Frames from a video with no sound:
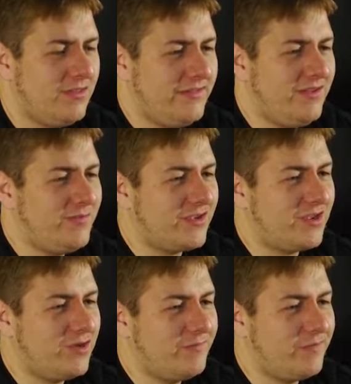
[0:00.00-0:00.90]
It seems like a
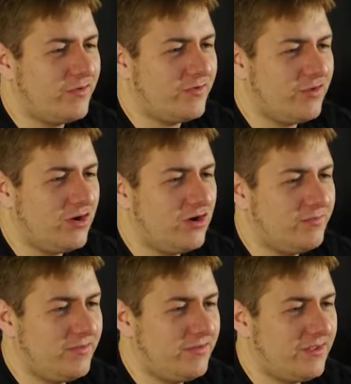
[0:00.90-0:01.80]
good first start,
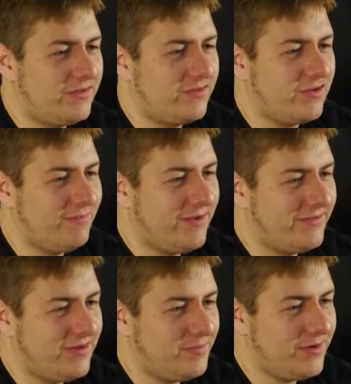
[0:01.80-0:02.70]
but that's just gonna mess
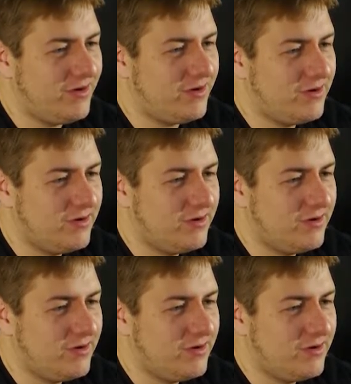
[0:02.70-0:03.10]
it up here.